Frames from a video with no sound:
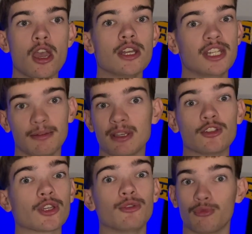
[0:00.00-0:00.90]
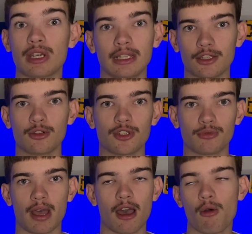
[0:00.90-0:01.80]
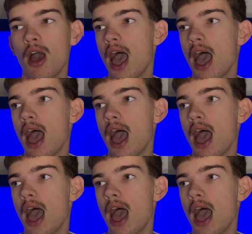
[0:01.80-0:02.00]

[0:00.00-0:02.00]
Jinby's looking really good as well.